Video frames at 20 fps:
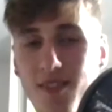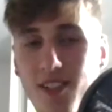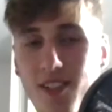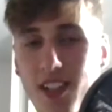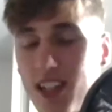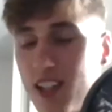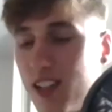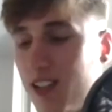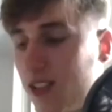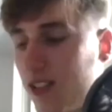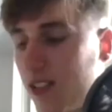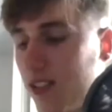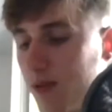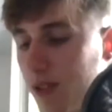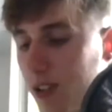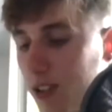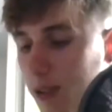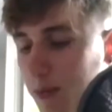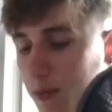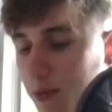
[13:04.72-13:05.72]
like he's
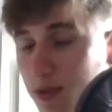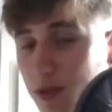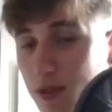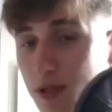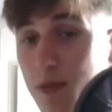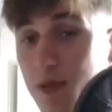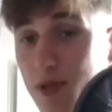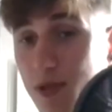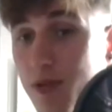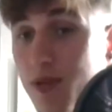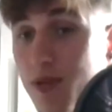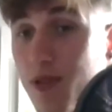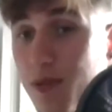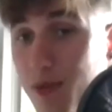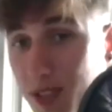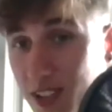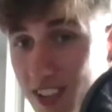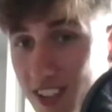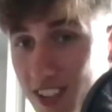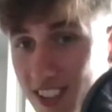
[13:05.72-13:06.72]
waking up 4 a.m. for a
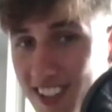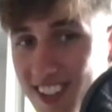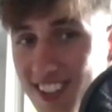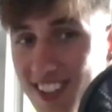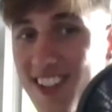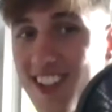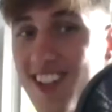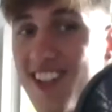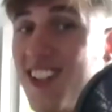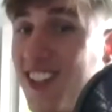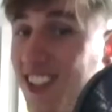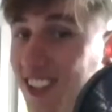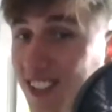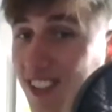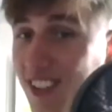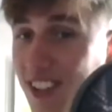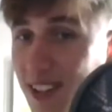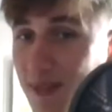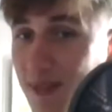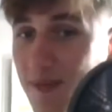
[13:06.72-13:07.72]
reason. He's
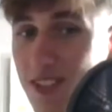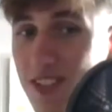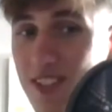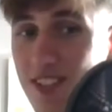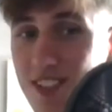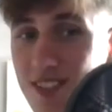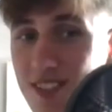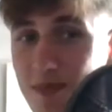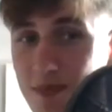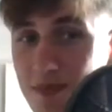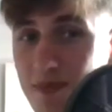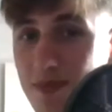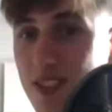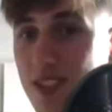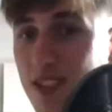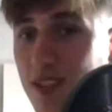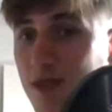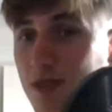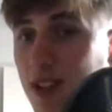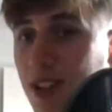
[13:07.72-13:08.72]
got
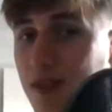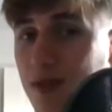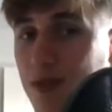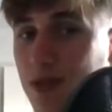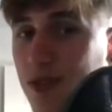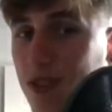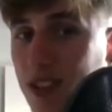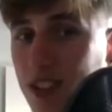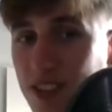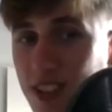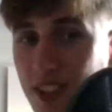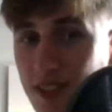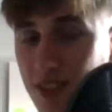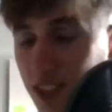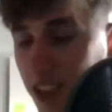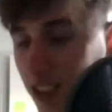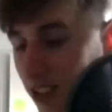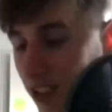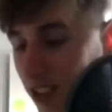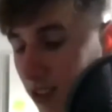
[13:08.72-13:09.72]
the grind for it. He's definitely
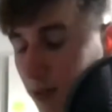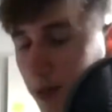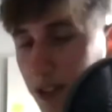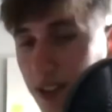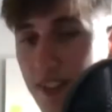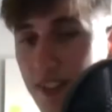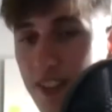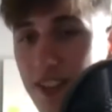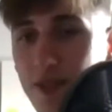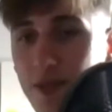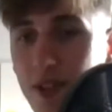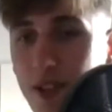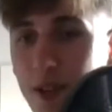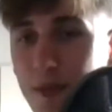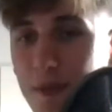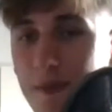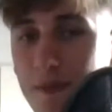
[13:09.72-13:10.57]
gonna go places with it.